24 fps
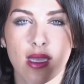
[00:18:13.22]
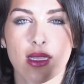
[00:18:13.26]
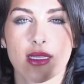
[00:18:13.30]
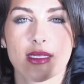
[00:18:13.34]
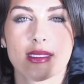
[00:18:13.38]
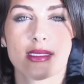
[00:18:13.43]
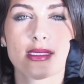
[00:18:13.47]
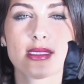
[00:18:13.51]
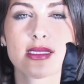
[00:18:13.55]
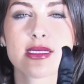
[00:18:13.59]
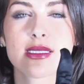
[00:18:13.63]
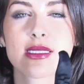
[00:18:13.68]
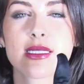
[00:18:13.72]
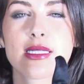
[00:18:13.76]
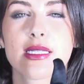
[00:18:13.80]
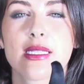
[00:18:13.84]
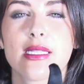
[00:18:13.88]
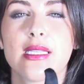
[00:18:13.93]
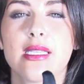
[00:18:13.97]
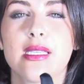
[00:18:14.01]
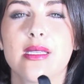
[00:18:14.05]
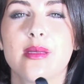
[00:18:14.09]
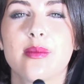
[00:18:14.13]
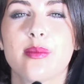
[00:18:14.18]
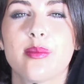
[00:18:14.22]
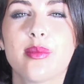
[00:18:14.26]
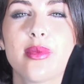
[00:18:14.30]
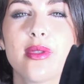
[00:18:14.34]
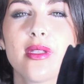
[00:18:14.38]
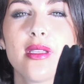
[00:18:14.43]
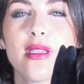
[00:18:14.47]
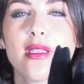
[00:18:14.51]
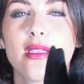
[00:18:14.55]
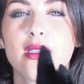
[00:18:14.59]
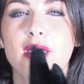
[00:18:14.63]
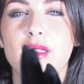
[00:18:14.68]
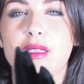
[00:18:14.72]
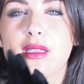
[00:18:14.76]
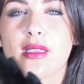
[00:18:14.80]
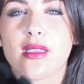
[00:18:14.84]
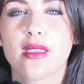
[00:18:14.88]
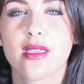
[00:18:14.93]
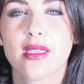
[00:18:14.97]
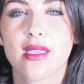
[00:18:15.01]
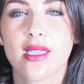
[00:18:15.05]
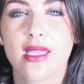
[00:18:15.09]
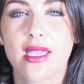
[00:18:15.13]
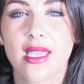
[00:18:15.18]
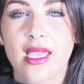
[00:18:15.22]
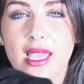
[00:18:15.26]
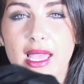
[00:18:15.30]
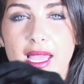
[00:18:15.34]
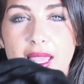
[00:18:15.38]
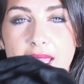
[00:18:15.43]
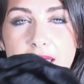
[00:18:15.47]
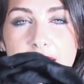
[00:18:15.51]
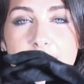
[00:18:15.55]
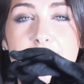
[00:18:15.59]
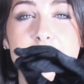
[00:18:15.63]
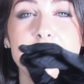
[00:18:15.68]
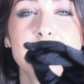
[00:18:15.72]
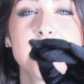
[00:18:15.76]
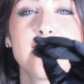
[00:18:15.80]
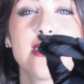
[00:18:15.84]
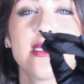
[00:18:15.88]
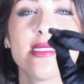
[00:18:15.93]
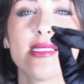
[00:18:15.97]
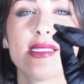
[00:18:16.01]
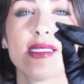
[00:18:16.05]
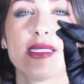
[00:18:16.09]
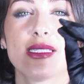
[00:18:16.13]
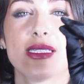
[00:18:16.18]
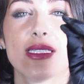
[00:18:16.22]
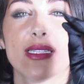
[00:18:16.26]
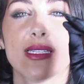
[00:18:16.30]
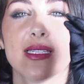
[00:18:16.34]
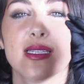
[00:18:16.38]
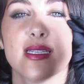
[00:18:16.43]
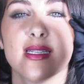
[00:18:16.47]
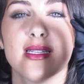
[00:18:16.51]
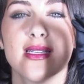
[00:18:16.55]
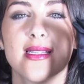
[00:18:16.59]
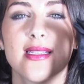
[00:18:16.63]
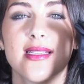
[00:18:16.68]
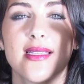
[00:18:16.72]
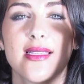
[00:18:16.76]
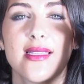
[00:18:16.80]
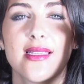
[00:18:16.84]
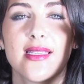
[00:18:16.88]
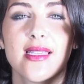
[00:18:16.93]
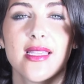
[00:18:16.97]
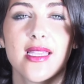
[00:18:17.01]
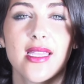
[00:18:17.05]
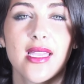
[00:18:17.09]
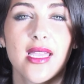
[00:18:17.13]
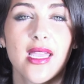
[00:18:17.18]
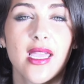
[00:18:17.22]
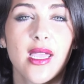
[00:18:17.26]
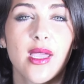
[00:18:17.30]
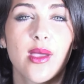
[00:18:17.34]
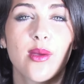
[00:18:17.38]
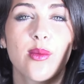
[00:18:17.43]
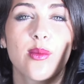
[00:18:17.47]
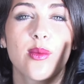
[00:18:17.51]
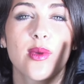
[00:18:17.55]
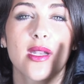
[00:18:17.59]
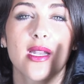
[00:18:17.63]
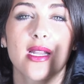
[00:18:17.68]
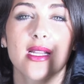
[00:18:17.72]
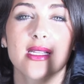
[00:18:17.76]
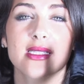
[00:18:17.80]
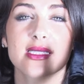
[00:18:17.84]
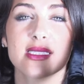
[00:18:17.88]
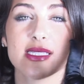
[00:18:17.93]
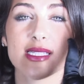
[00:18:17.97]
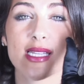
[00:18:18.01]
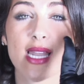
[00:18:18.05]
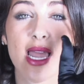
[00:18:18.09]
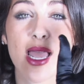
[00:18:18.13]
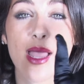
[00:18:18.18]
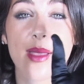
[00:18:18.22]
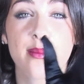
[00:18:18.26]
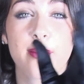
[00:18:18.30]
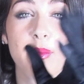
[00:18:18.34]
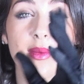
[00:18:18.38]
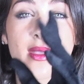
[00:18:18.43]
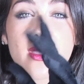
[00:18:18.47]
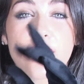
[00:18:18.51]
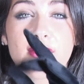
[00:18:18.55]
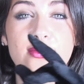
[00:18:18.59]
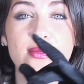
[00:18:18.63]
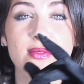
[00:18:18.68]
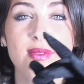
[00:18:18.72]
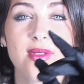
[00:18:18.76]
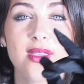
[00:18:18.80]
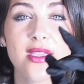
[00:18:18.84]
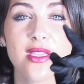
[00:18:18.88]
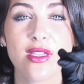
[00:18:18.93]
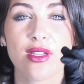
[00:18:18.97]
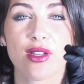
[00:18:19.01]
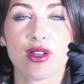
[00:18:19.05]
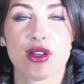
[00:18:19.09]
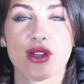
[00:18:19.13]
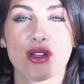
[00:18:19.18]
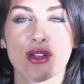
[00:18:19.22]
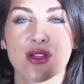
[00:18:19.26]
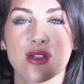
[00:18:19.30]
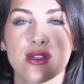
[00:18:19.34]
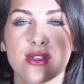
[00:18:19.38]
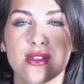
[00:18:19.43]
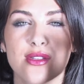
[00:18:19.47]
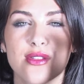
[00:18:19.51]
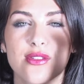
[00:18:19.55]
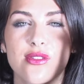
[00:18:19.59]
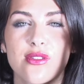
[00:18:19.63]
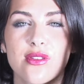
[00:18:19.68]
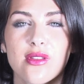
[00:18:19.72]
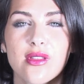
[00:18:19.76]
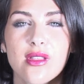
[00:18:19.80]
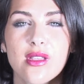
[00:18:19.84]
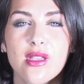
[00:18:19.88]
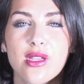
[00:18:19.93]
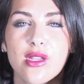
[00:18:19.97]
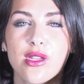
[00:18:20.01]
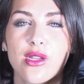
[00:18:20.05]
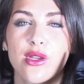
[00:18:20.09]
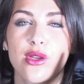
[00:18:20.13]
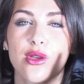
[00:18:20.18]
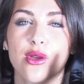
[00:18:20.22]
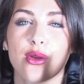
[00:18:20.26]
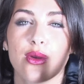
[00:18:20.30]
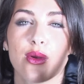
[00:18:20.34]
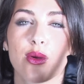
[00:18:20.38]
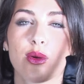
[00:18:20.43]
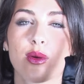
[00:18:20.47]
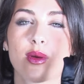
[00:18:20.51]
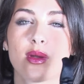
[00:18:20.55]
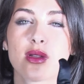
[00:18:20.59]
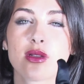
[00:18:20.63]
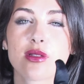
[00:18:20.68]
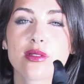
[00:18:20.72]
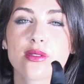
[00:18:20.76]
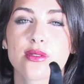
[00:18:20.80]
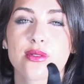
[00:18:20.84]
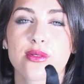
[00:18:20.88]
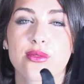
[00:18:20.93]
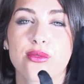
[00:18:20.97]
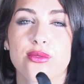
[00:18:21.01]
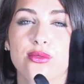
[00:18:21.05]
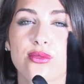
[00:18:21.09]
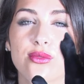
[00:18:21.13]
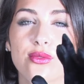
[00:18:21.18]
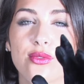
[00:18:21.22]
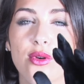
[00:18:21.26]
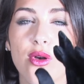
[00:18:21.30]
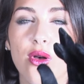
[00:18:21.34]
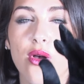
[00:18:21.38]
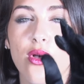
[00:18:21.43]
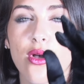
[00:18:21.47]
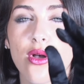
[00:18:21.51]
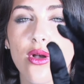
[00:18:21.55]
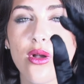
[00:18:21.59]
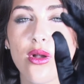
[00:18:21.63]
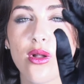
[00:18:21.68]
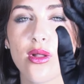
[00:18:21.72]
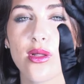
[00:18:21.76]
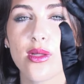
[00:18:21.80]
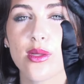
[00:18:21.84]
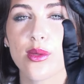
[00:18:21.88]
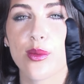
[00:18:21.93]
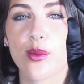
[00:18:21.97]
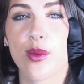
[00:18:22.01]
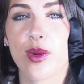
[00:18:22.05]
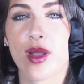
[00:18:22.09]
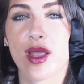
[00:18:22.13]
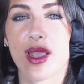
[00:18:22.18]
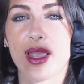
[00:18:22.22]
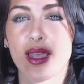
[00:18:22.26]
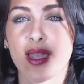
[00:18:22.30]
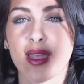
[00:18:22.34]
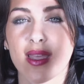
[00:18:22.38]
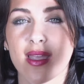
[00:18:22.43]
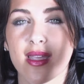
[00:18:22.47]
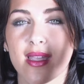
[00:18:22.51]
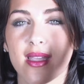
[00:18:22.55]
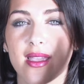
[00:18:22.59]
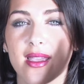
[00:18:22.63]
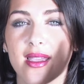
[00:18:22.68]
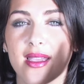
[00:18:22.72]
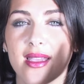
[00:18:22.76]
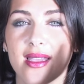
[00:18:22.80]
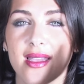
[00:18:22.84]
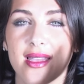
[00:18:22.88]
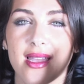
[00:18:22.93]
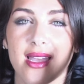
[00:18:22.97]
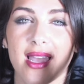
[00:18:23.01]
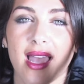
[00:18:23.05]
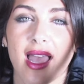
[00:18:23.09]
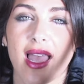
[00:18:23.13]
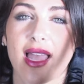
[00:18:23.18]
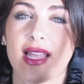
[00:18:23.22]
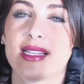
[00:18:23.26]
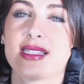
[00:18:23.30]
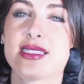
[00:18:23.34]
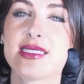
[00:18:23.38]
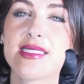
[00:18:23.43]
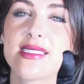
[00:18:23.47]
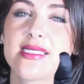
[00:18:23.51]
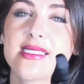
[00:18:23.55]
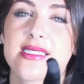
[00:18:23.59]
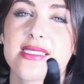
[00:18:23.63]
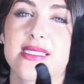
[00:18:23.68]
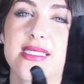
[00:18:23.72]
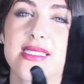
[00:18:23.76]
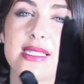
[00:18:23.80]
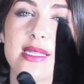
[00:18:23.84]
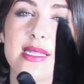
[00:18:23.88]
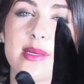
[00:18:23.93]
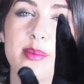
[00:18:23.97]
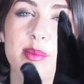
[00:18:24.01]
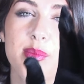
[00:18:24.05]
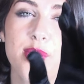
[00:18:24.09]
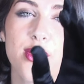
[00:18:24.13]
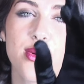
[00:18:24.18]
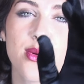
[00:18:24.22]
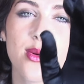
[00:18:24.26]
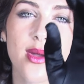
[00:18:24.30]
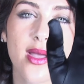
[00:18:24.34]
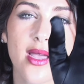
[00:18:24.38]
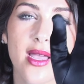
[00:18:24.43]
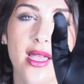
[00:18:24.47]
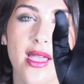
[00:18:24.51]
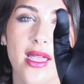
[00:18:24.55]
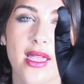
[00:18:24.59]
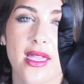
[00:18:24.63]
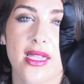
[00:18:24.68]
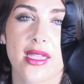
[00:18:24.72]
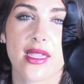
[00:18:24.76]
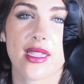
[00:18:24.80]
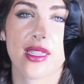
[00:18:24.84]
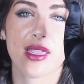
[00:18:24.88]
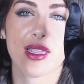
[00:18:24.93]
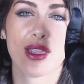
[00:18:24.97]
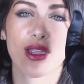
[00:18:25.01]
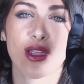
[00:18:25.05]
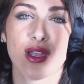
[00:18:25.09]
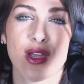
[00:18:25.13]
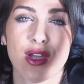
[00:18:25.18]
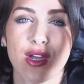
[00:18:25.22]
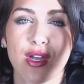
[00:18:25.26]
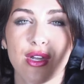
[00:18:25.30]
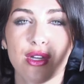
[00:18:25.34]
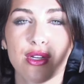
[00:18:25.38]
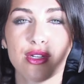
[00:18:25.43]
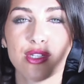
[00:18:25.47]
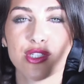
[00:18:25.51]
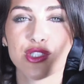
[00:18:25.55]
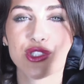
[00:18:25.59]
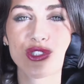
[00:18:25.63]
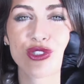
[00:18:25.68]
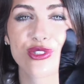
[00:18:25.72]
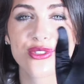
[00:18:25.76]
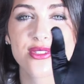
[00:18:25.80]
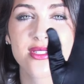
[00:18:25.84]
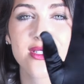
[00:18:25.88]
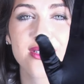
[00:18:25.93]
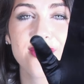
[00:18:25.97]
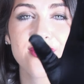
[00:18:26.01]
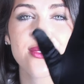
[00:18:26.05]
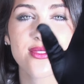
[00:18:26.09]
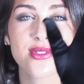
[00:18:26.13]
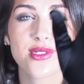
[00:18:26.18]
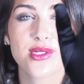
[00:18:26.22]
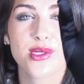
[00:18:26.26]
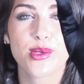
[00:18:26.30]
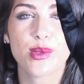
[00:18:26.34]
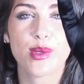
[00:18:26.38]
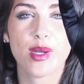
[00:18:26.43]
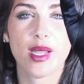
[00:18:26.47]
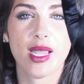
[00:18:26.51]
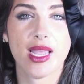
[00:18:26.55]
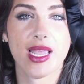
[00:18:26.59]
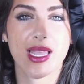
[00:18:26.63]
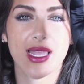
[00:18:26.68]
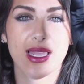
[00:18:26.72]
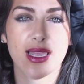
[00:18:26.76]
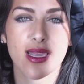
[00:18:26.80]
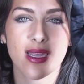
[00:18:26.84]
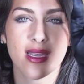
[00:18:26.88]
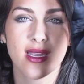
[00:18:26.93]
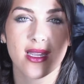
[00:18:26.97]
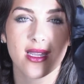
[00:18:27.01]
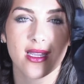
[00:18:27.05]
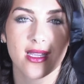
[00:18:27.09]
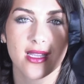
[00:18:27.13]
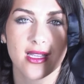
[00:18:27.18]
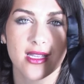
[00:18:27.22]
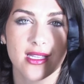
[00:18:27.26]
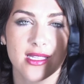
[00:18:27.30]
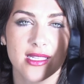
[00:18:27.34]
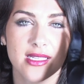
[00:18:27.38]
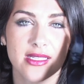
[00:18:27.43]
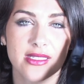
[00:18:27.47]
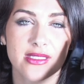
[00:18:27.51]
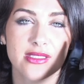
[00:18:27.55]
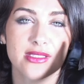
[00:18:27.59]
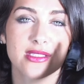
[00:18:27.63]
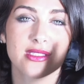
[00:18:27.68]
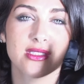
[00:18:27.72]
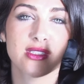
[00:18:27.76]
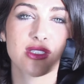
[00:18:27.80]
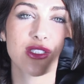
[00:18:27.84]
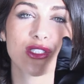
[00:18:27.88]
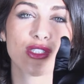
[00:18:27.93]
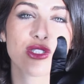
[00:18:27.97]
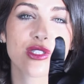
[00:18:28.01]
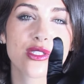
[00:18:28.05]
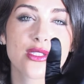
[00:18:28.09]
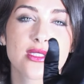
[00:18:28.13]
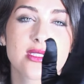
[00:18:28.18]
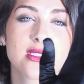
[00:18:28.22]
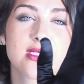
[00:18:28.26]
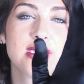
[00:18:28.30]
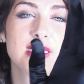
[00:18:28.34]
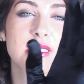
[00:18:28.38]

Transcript: and sleepy and dizzy. And when I snap my fingers, you're going to fall away and slip away, drift away into your